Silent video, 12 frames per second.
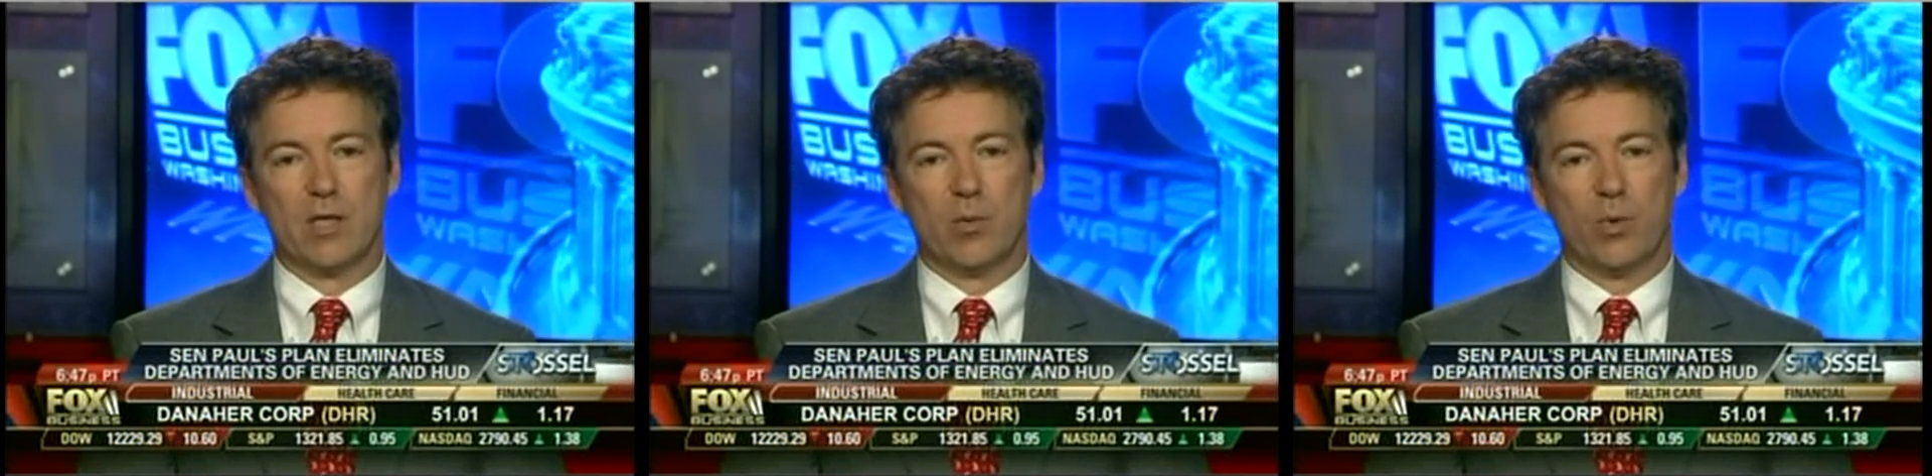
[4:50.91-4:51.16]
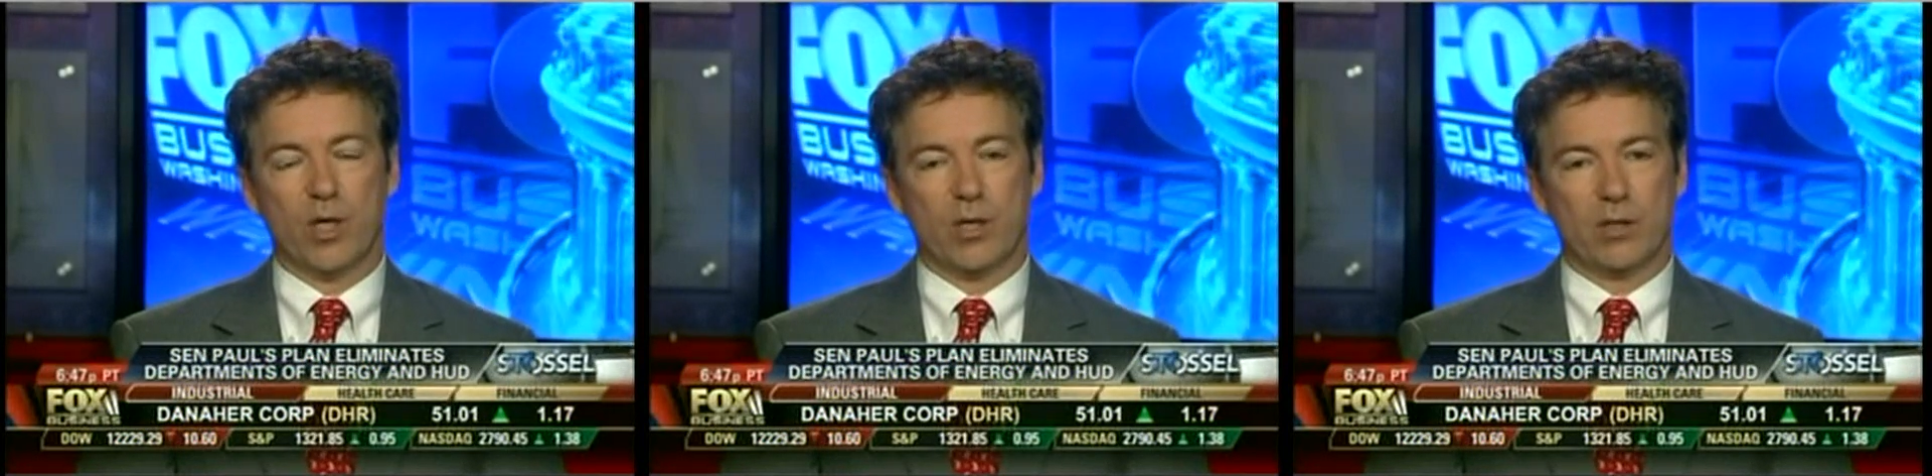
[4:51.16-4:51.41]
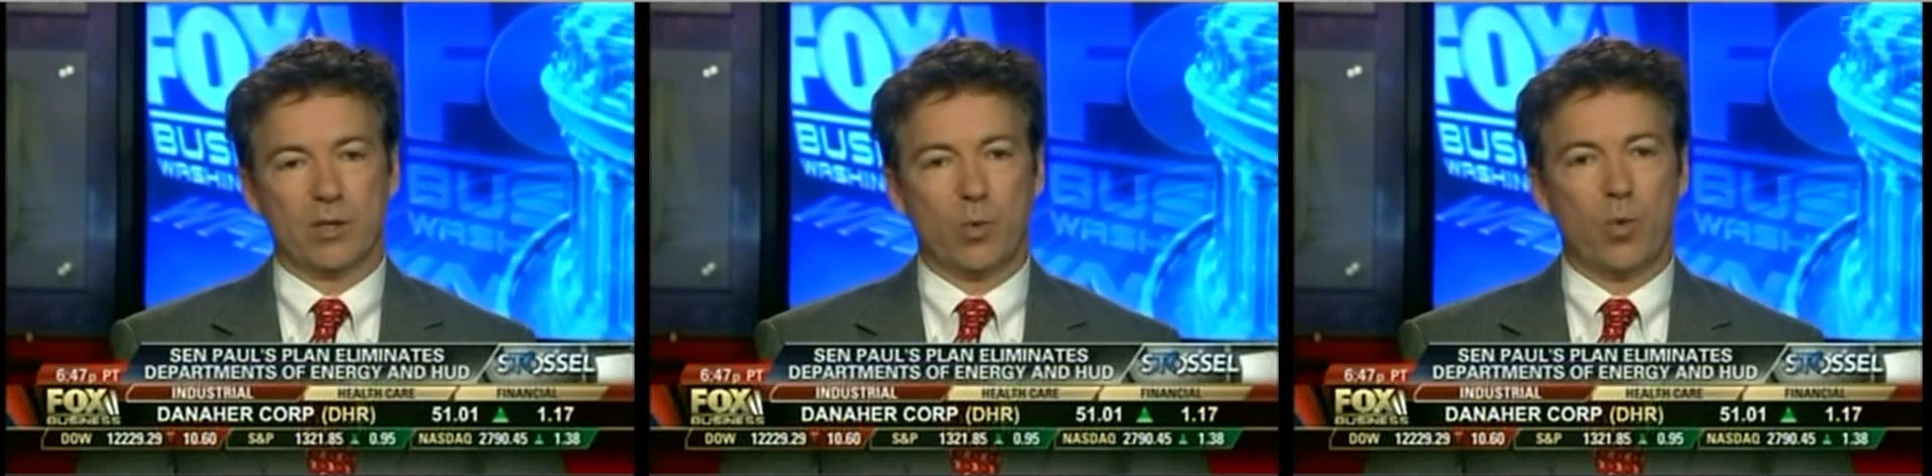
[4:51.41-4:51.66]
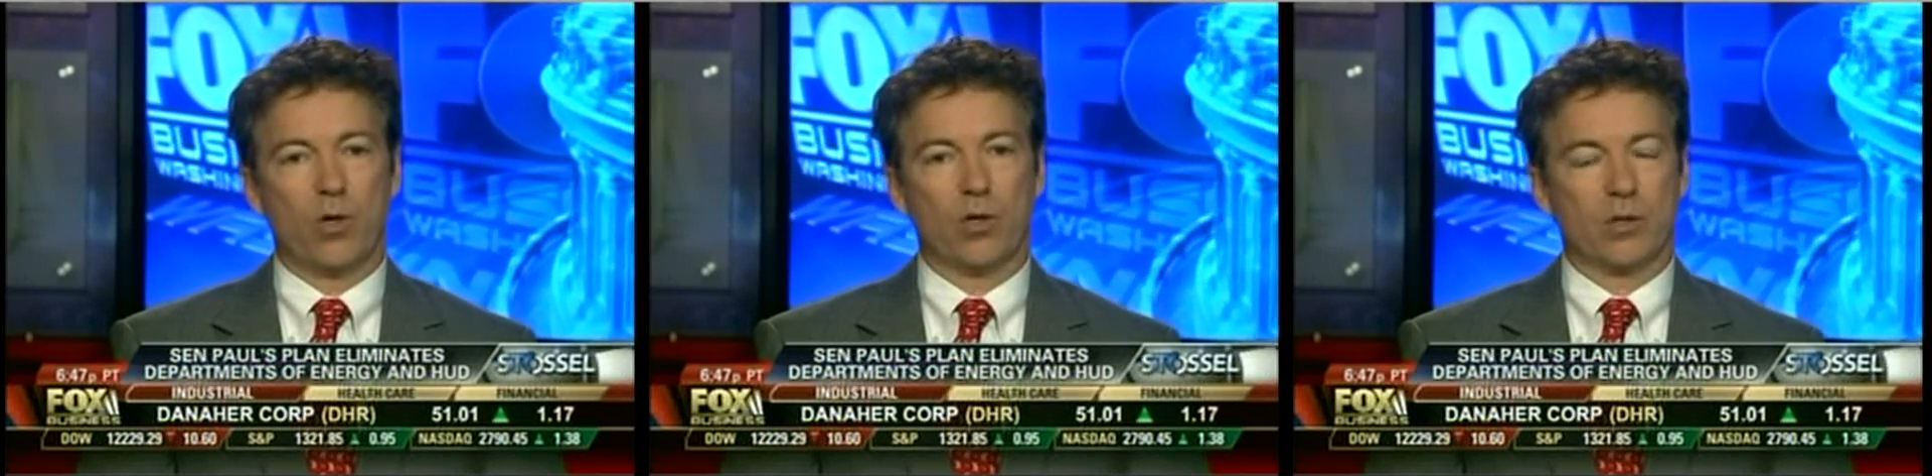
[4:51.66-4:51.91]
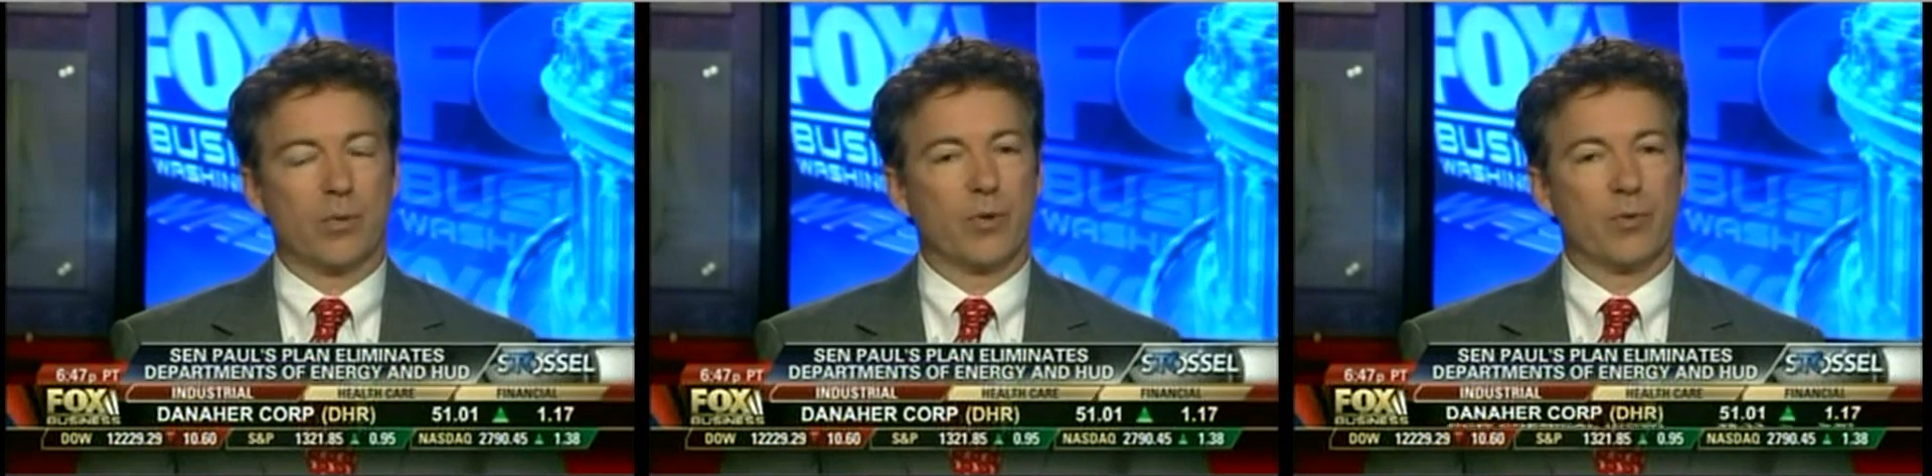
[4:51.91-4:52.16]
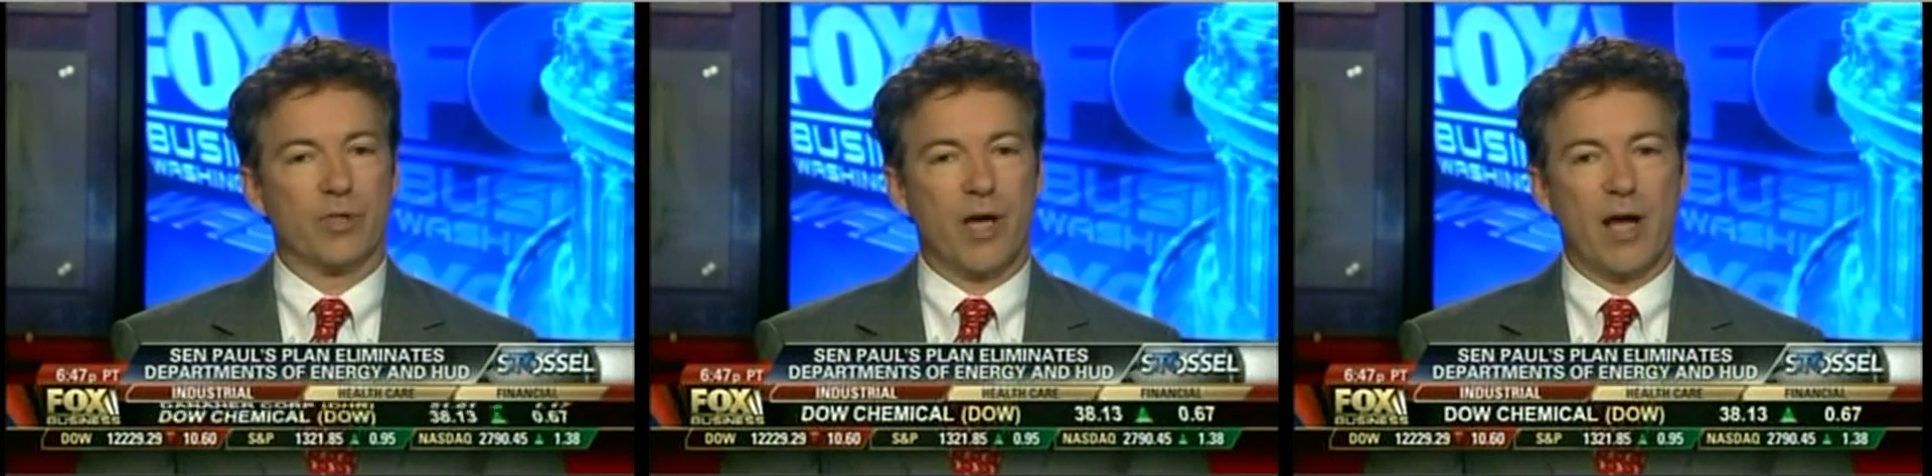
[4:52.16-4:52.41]
Well, it worked, but
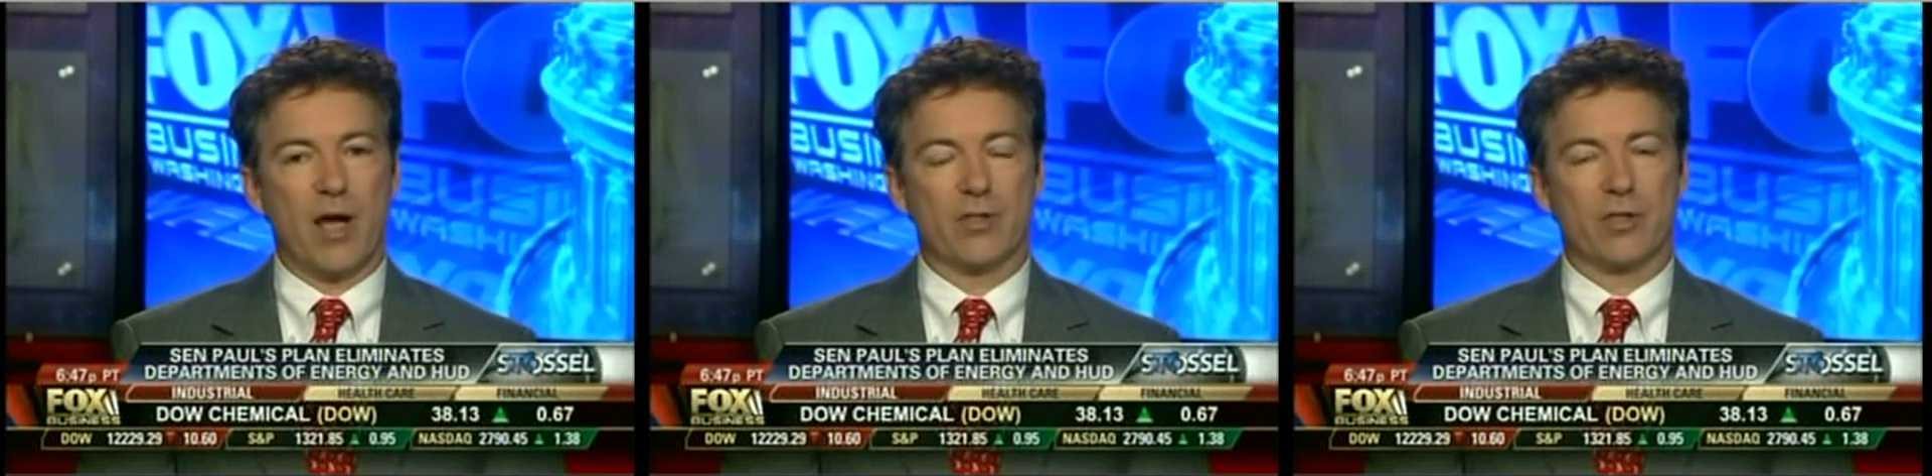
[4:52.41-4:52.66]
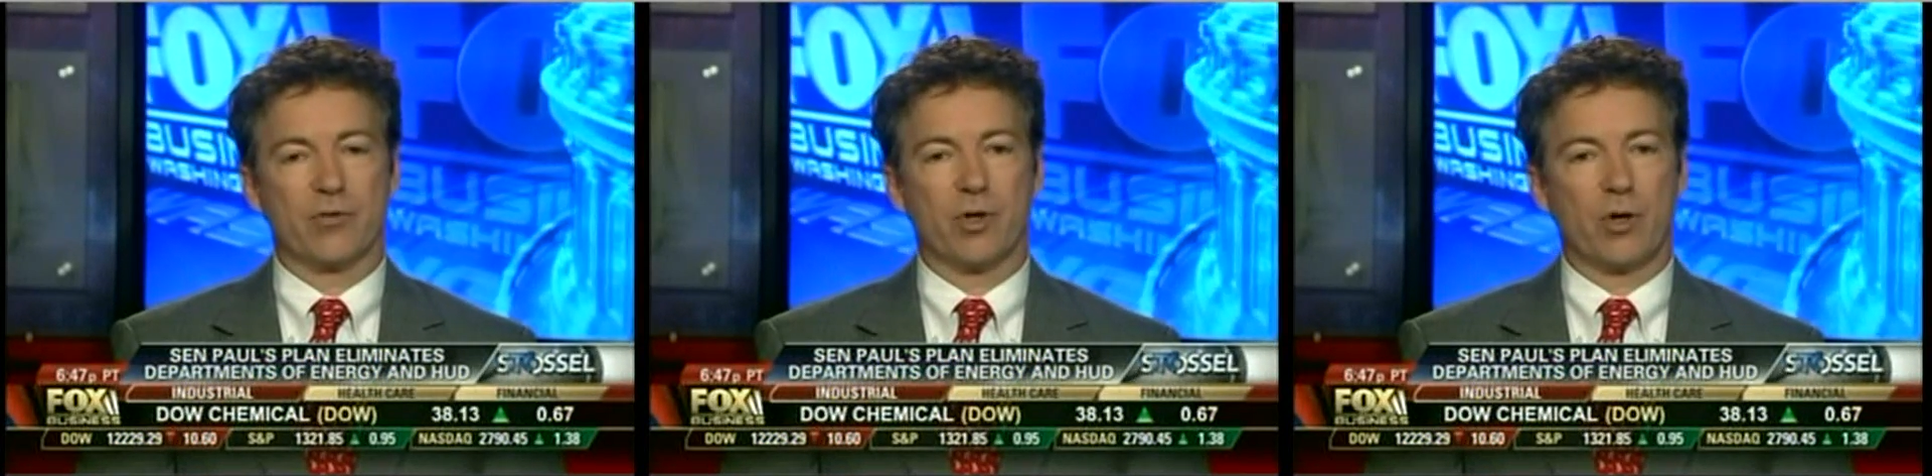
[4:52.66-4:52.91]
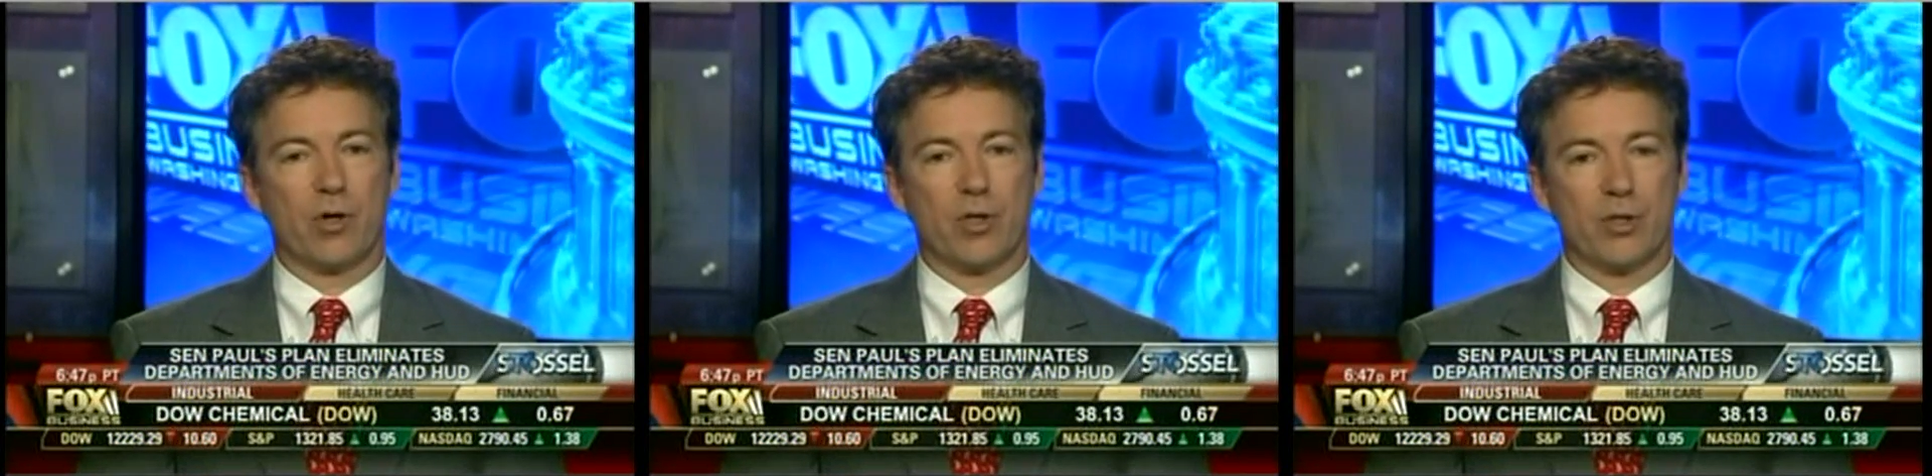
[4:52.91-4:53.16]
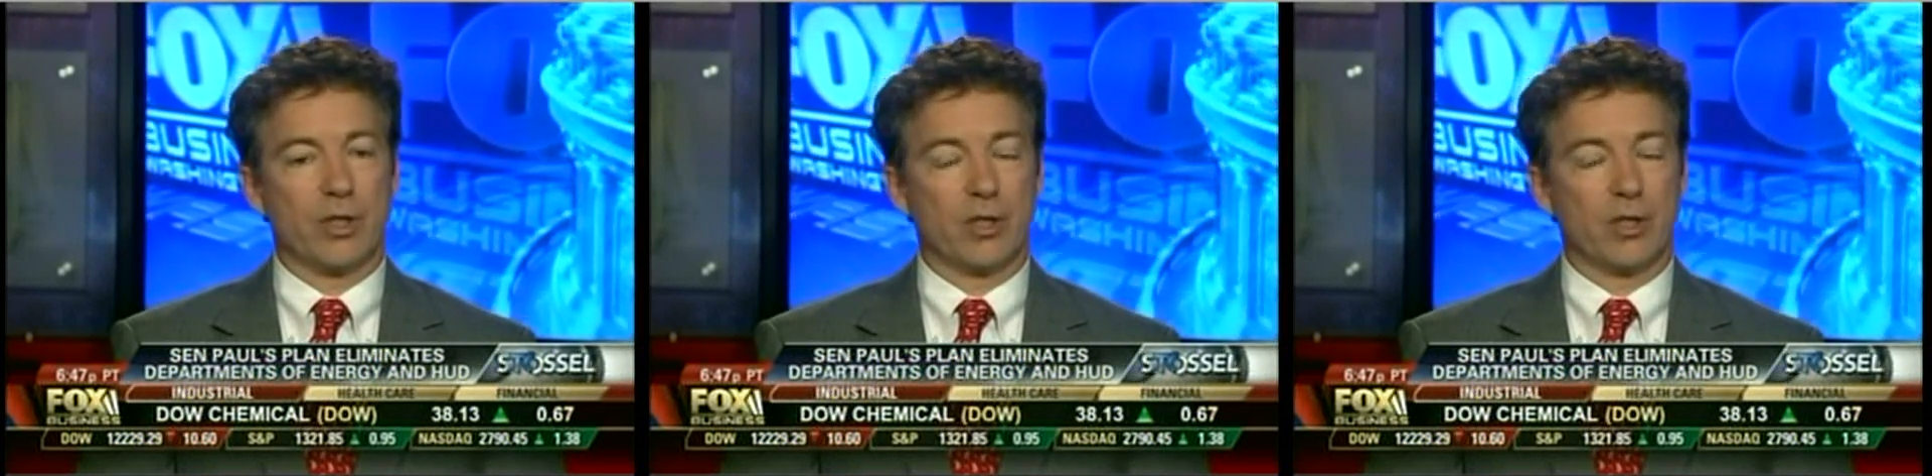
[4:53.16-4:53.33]
it was a house of cards.